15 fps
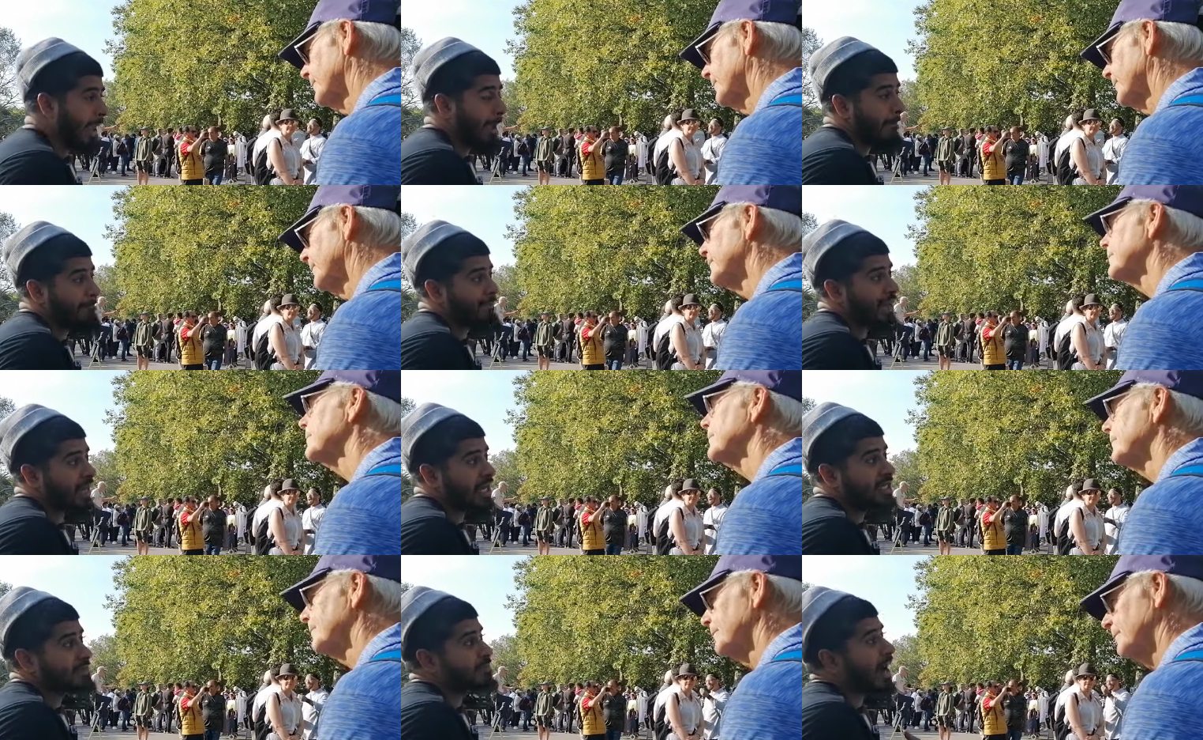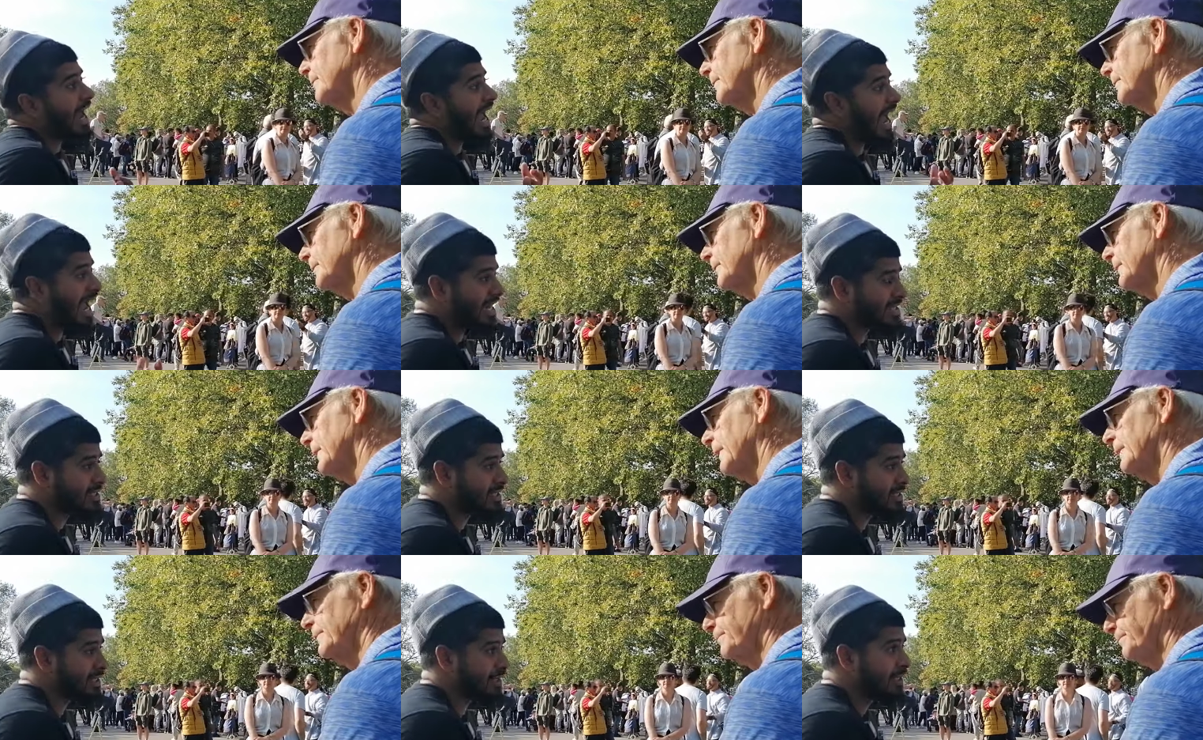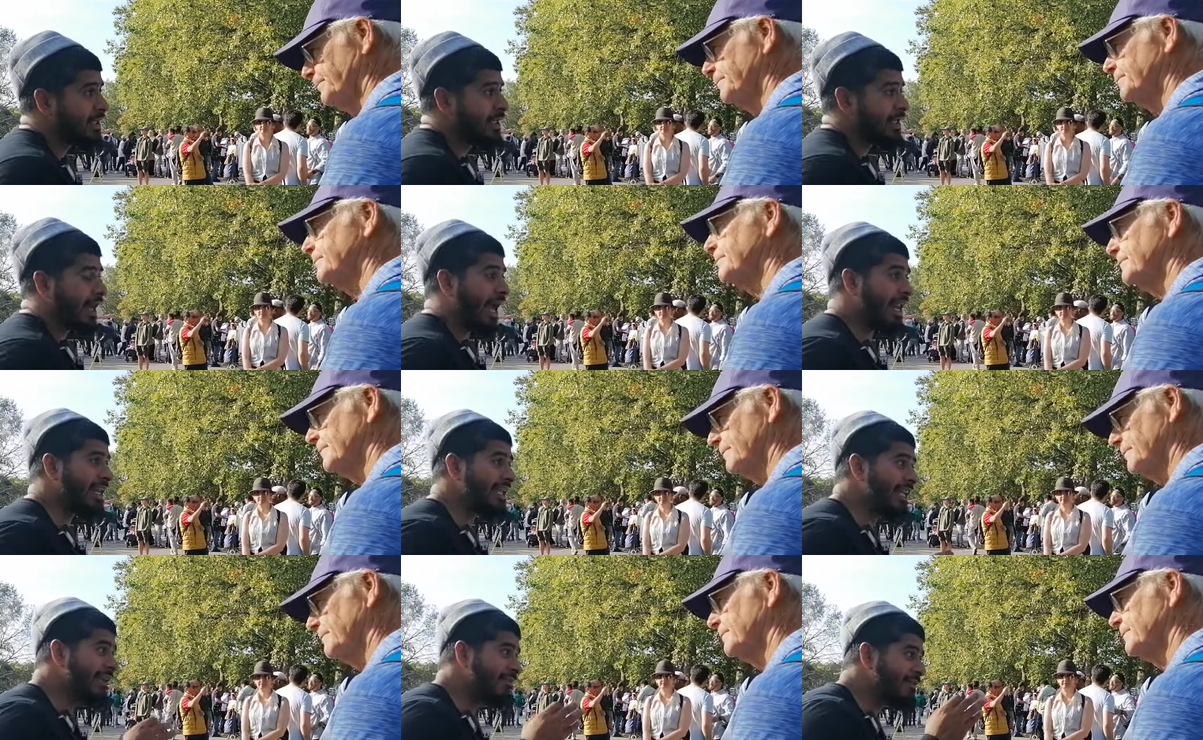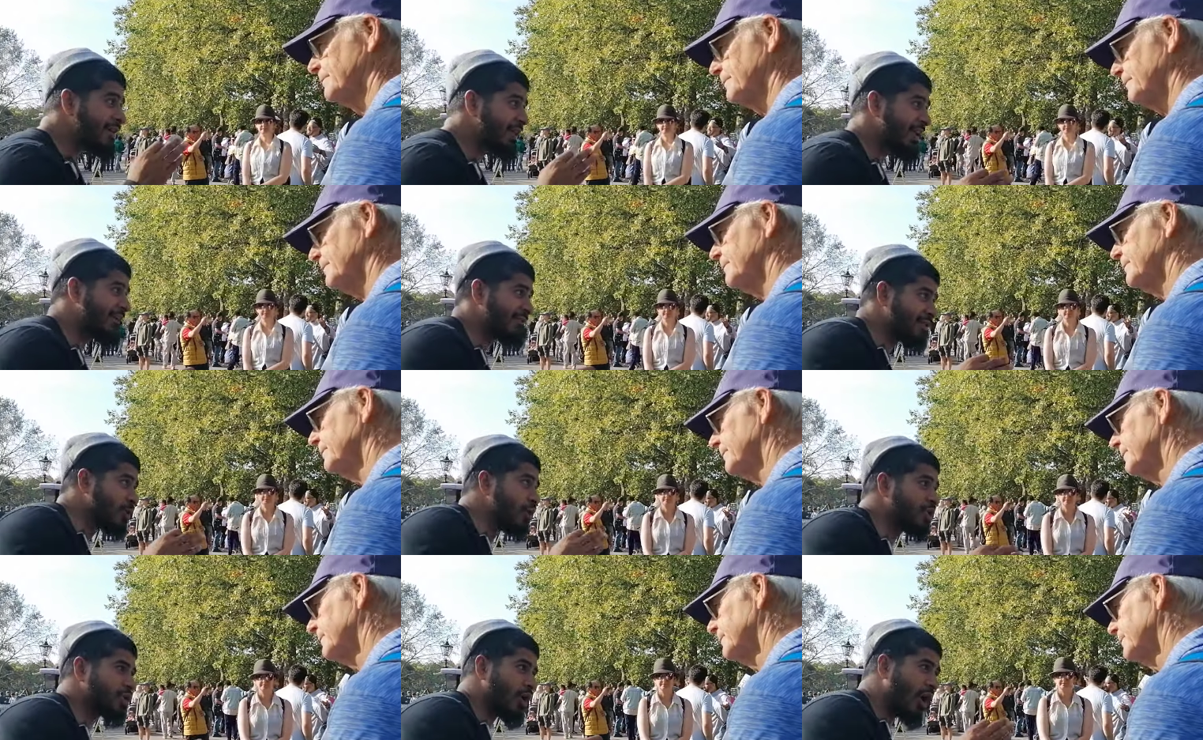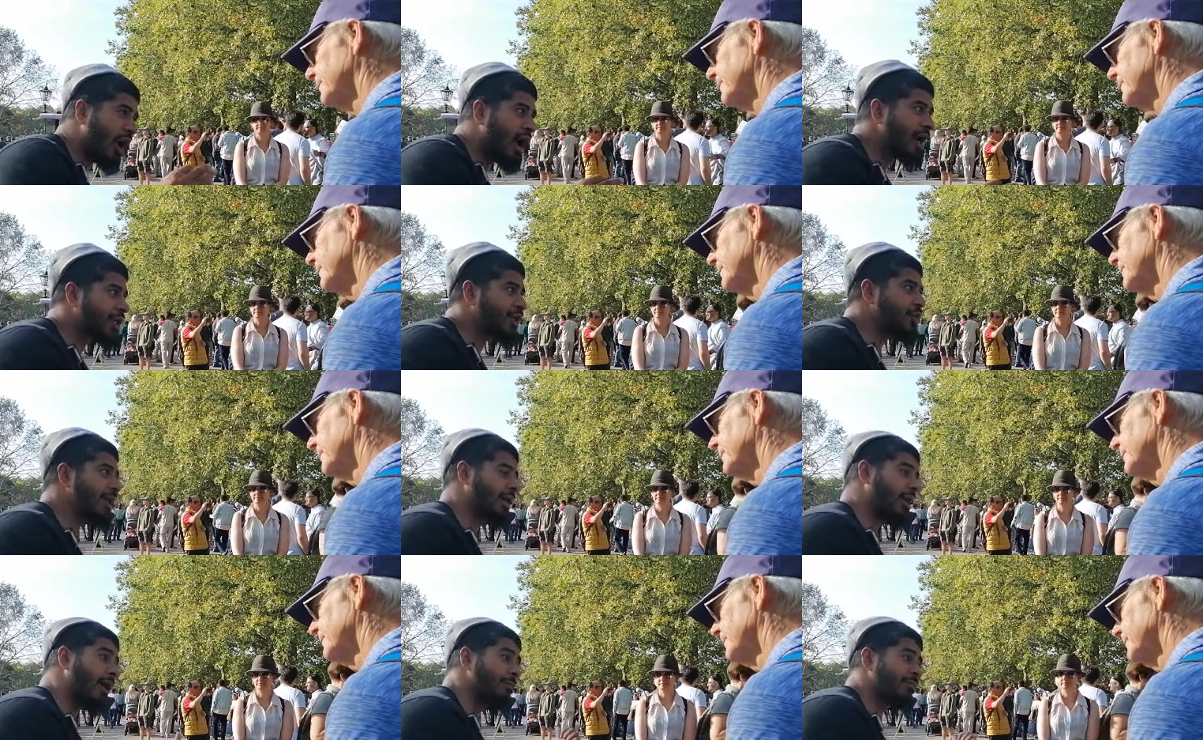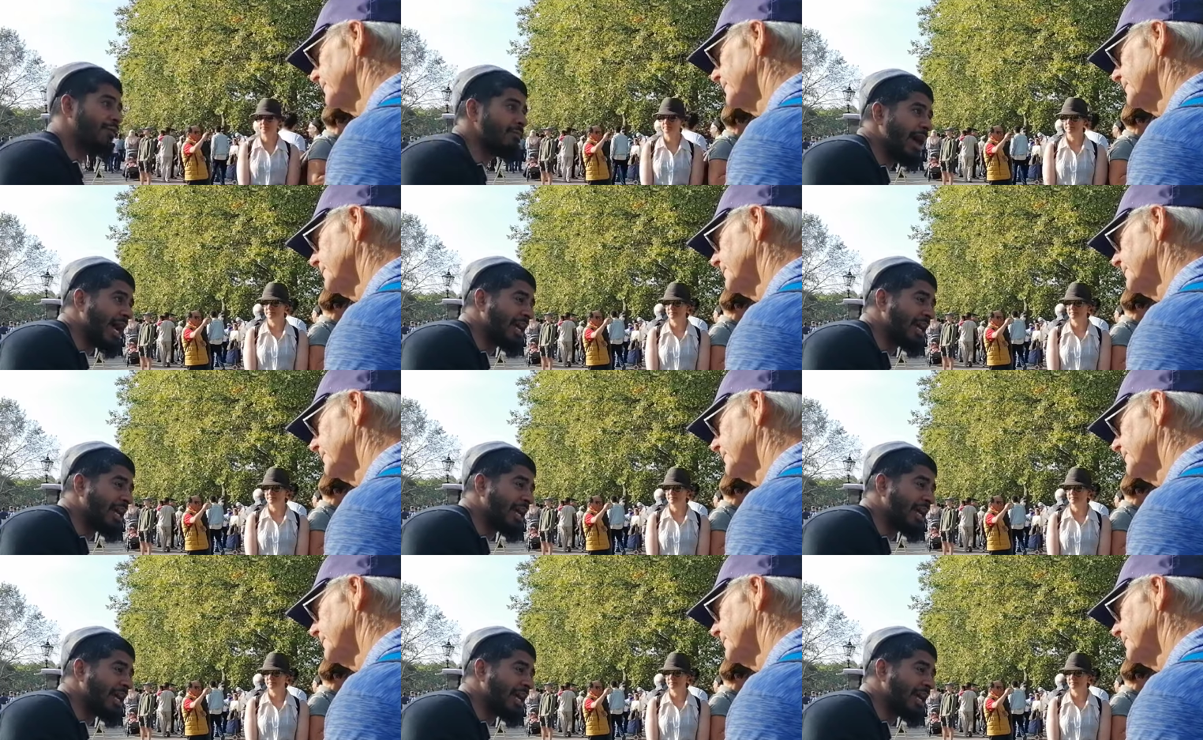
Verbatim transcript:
Speaker 1: it appears by accident. And even if you were to argue it comes from